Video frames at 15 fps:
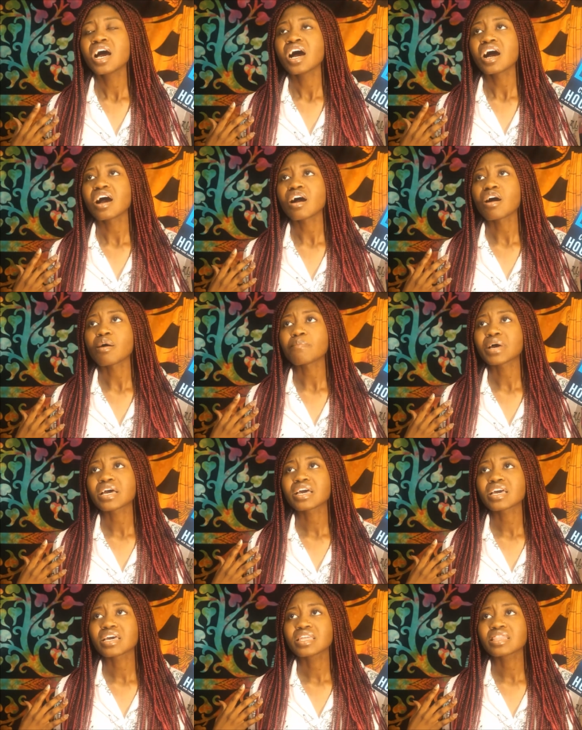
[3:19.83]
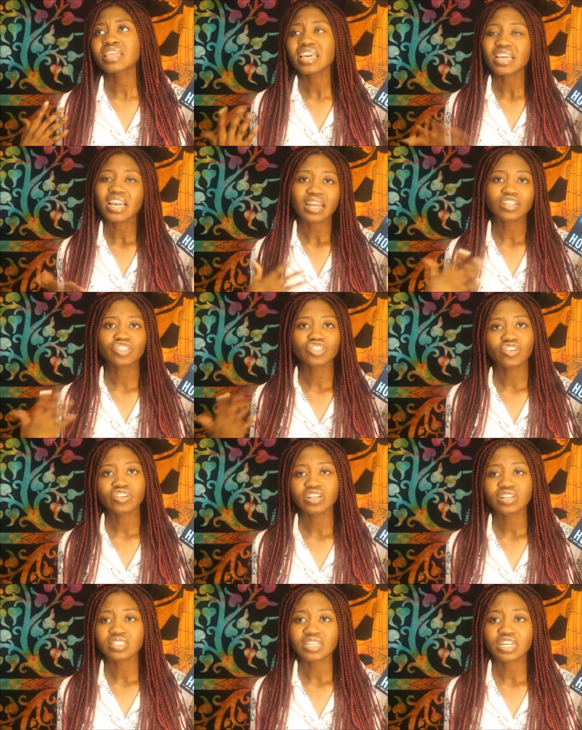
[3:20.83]
Um, they kind of
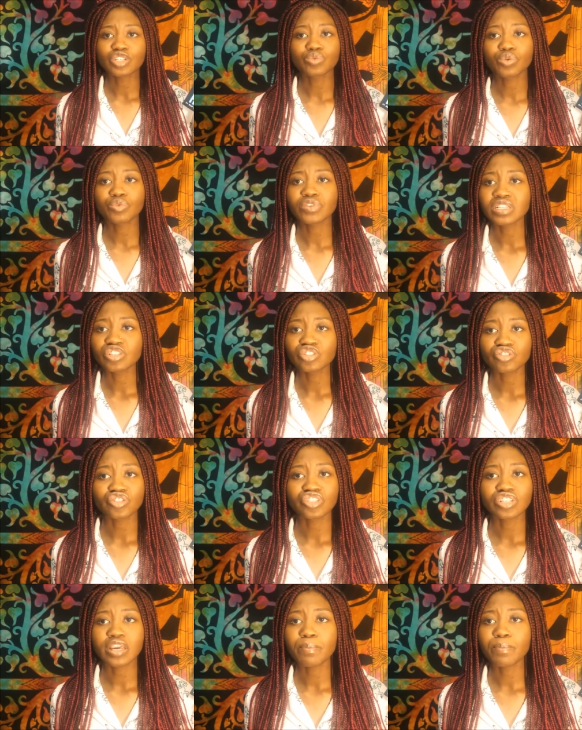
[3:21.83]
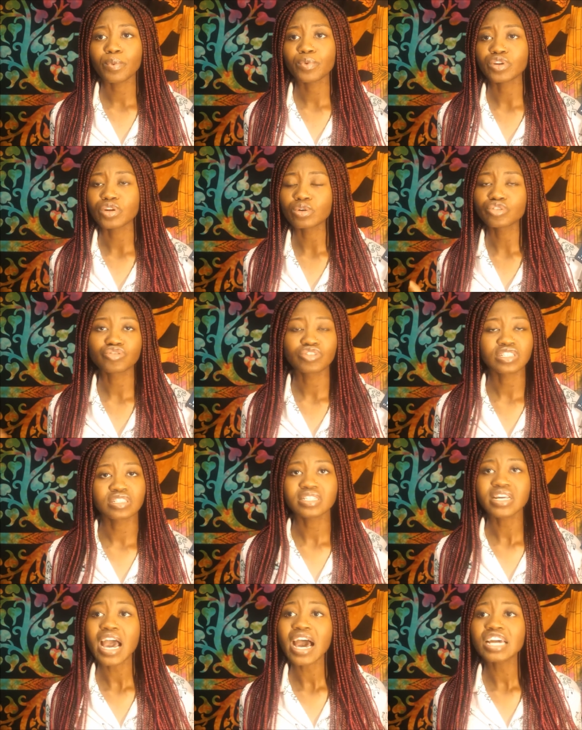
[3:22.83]
started a sexual relationship, no strings
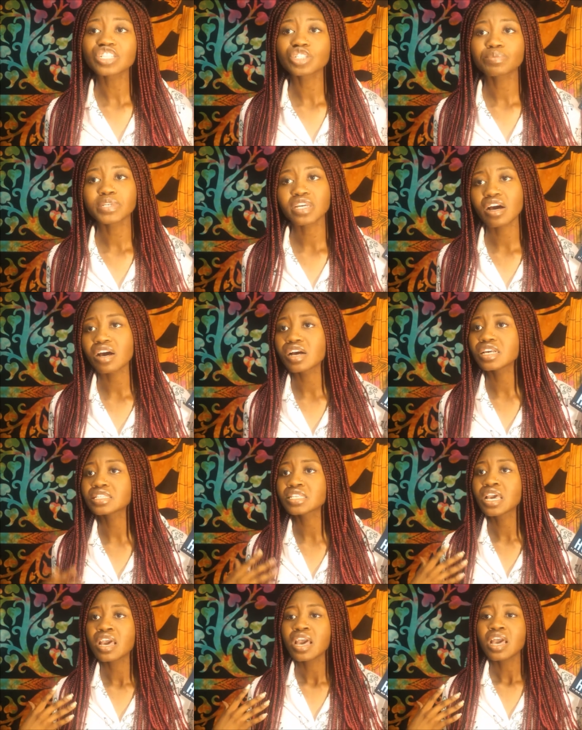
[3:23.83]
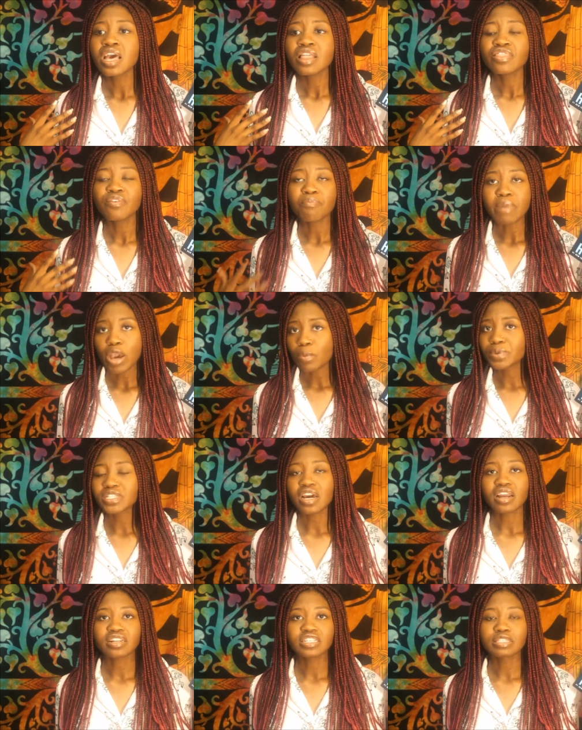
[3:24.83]
attached, because the male
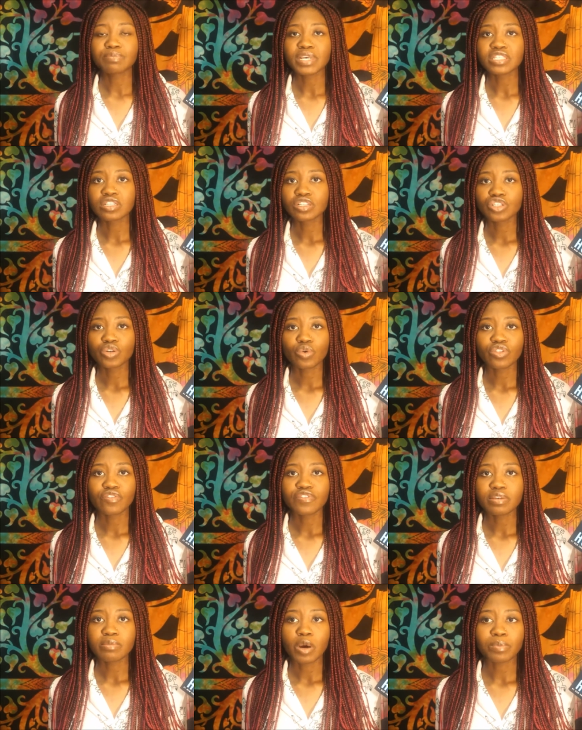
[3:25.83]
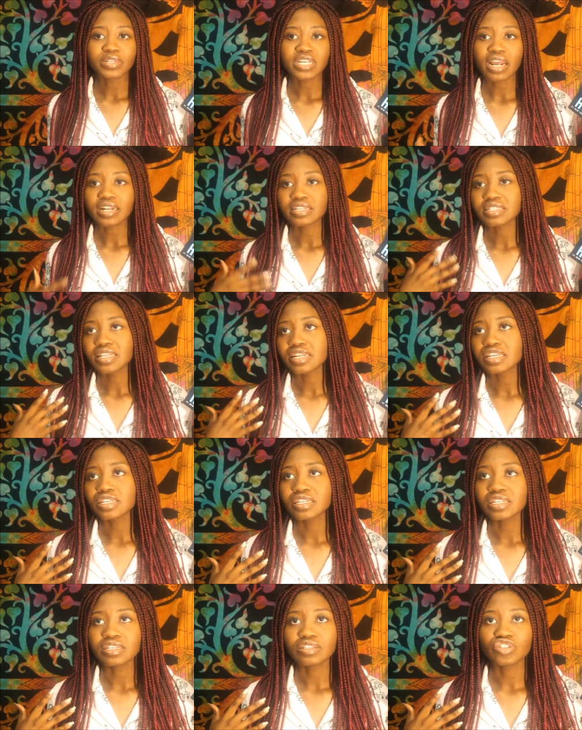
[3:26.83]
protagonist basically told the female protagonist that
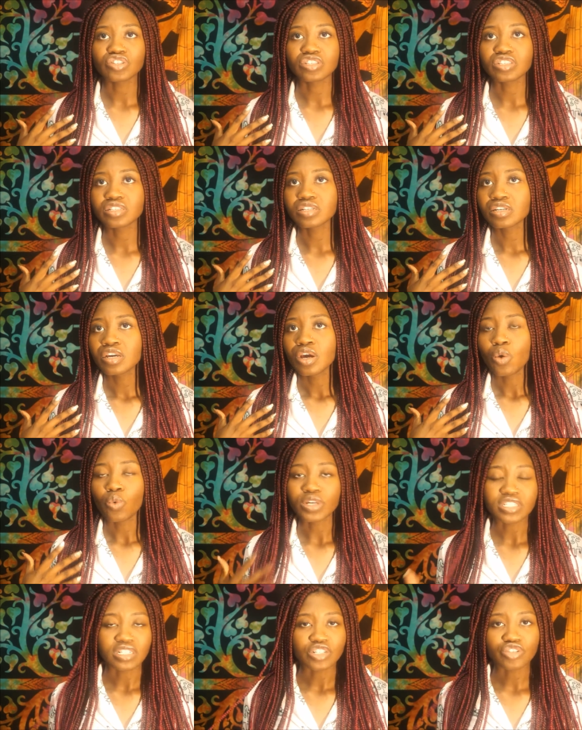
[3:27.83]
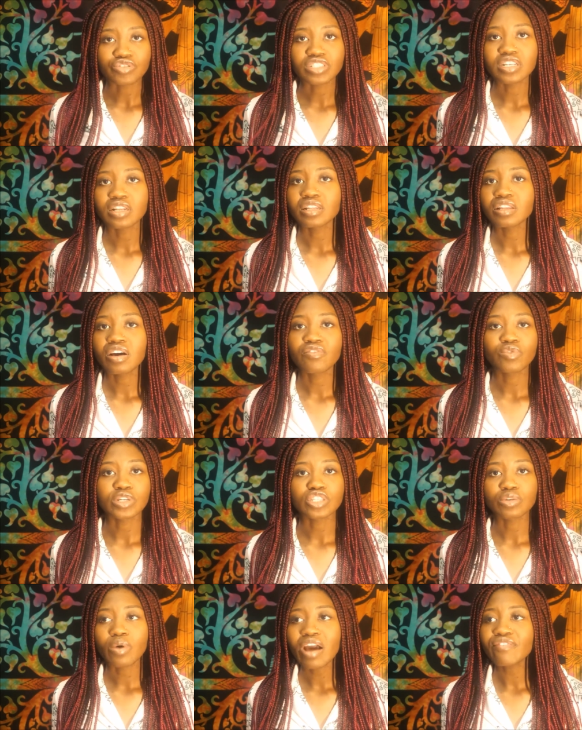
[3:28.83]
he just wasn't interested in love
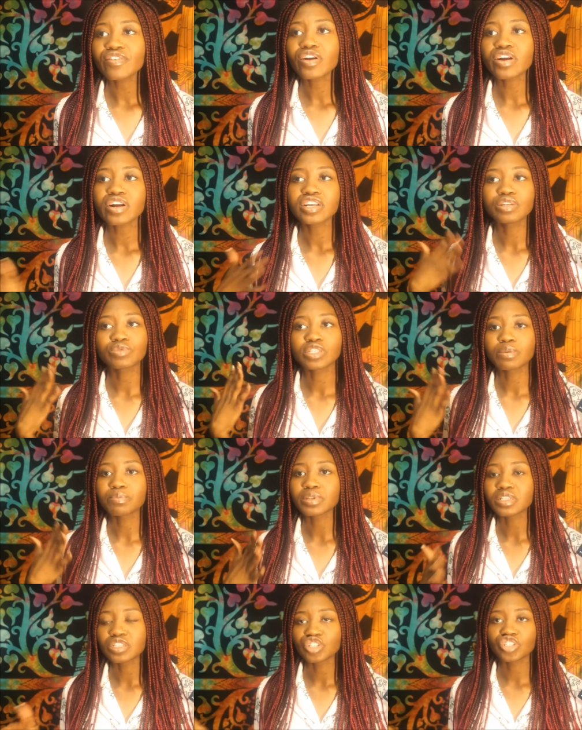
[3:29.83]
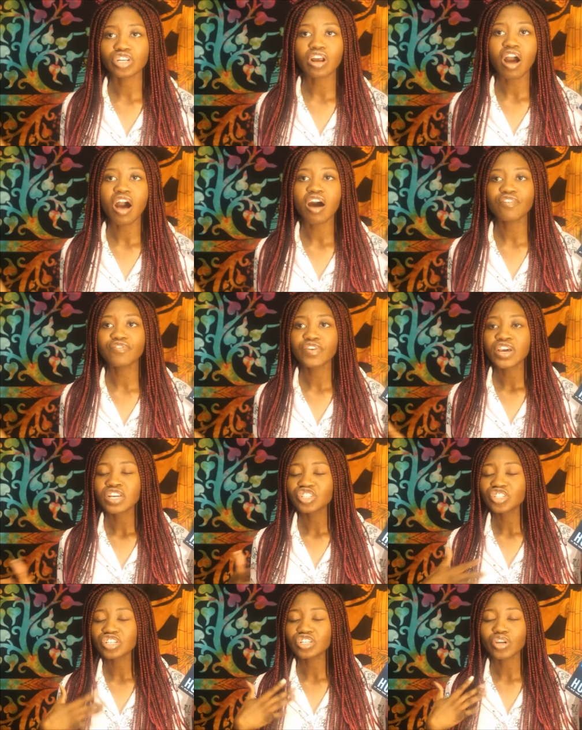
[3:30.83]
whatsoever. He was completely shut off.
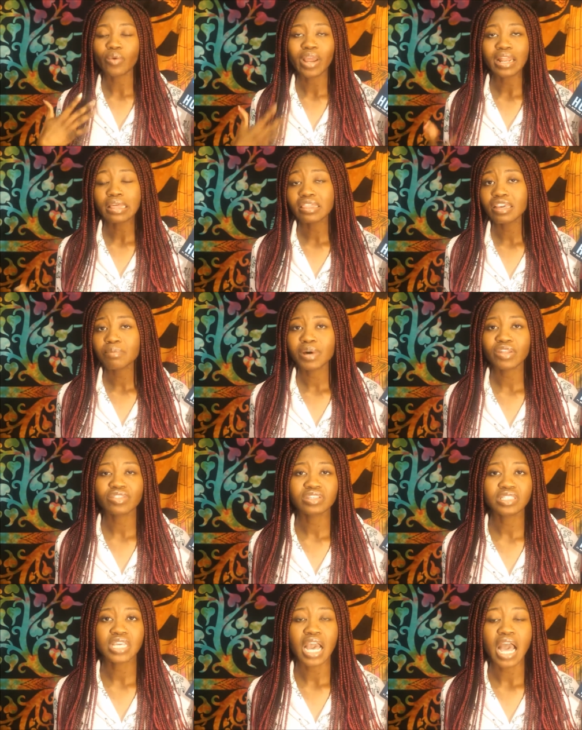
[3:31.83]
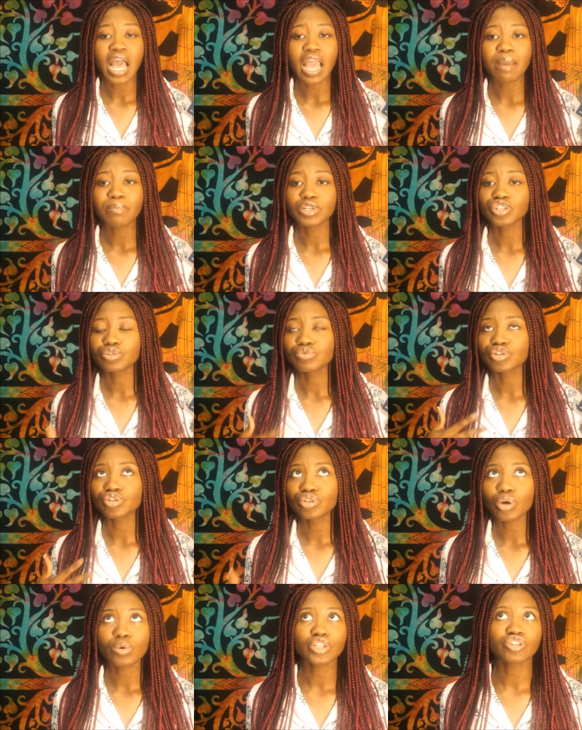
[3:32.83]
She didn't know anything about this guy, but she was
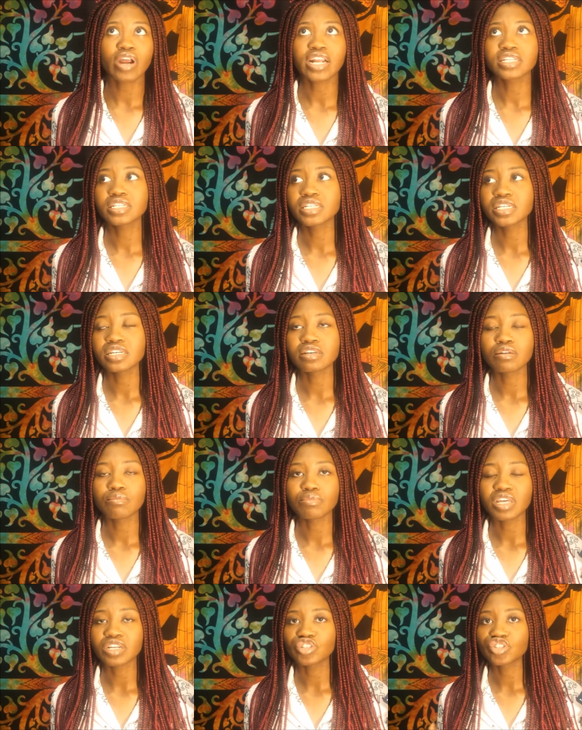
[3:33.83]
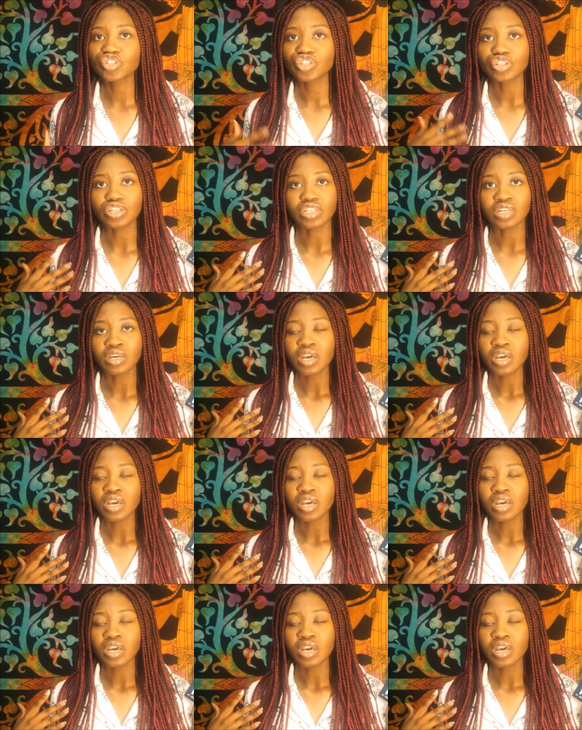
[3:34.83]
so attracted to him that she